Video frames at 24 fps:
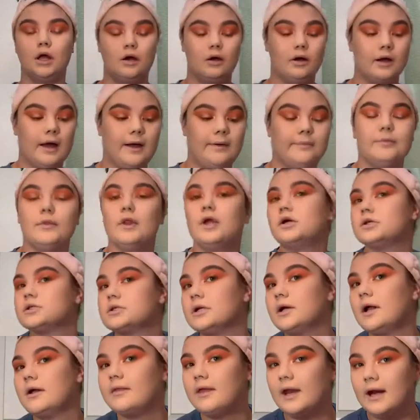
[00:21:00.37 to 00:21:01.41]
Okay,
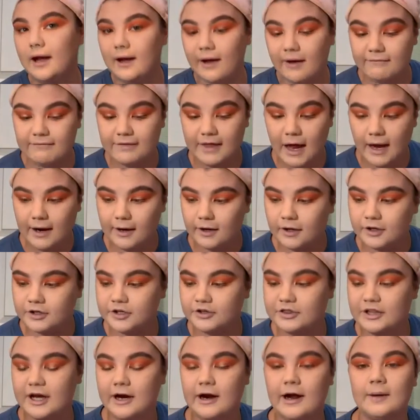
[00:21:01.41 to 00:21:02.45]
so now that I have that
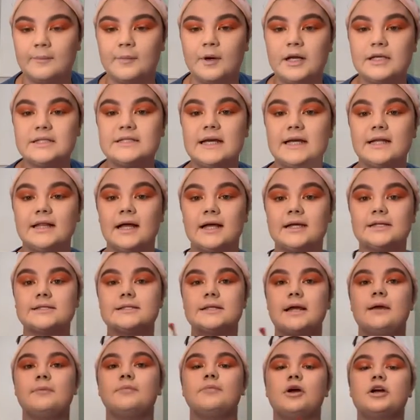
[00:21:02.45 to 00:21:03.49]
under there, I'm gonna take that
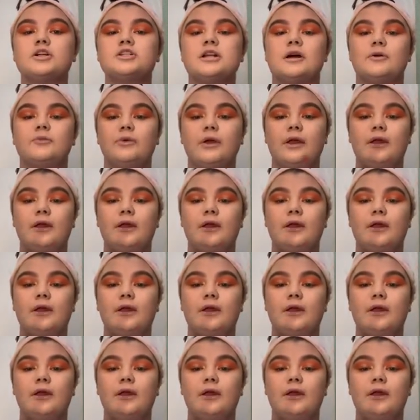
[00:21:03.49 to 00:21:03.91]
same brush that